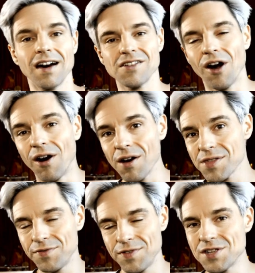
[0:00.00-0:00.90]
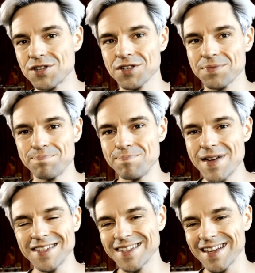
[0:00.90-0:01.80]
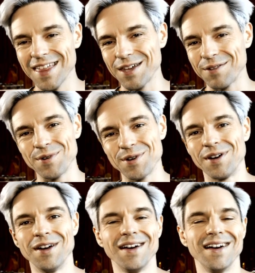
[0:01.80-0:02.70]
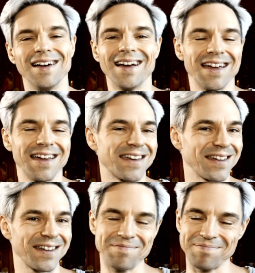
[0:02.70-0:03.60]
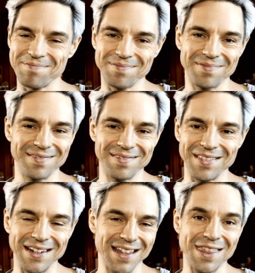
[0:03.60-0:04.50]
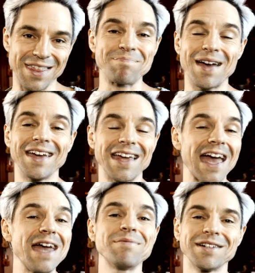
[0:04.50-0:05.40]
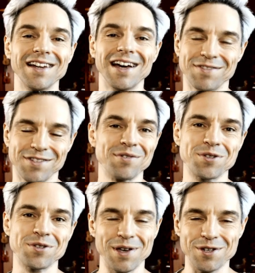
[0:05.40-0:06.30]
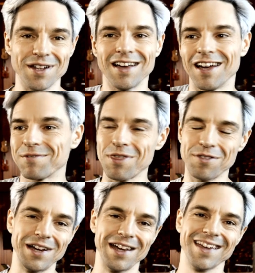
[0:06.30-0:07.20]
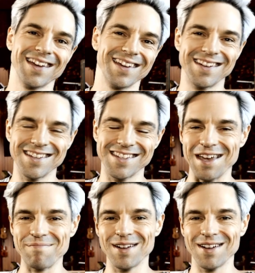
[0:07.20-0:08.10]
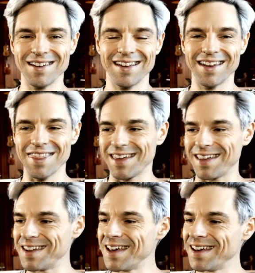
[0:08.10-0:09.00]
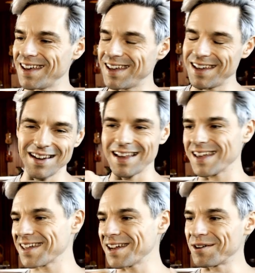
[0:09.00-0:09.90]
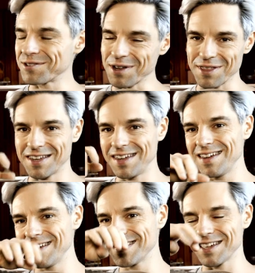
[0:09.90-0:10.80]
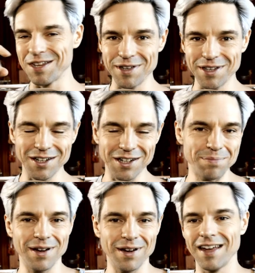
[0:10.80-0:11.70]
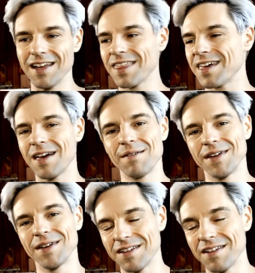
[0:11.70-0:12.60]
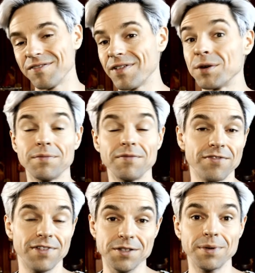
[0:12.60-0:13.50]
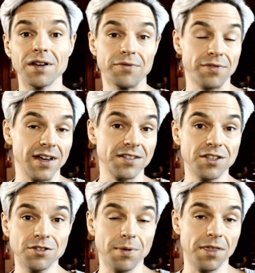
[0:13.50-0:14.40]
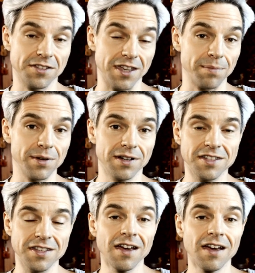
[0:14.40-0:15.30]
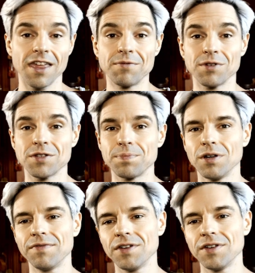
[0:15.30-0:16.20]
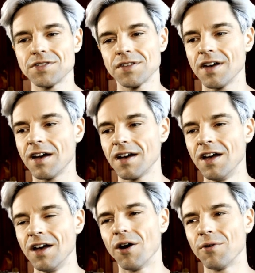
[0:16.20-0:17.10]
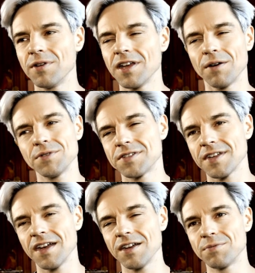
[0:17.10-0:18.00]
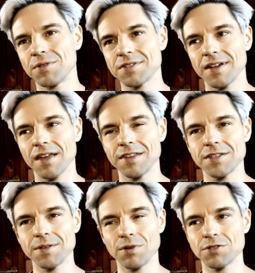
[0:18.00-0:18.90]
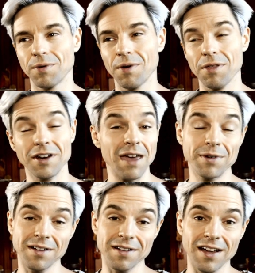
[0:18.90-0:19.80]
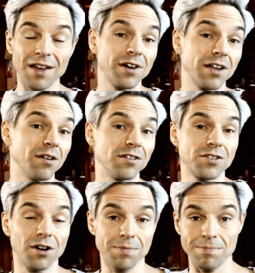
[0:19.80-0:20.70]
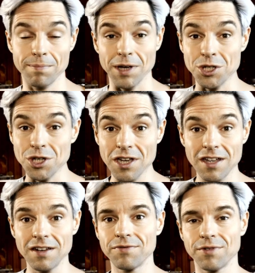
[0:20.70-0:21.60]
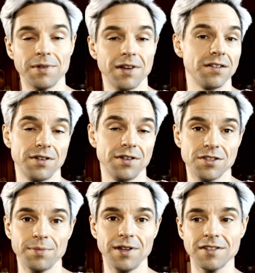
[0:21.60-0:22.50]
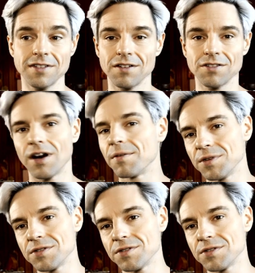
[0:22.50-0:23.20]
got all the features missing that were like, that made Ableton Live so special, like with dragging in a sample and then laying it out on the keys and immediately playing them, and then very flexible and fast used with samples. That was previous only. I would say it was like this approach both on Ableton Live and also on Machine from Native Instruments. So I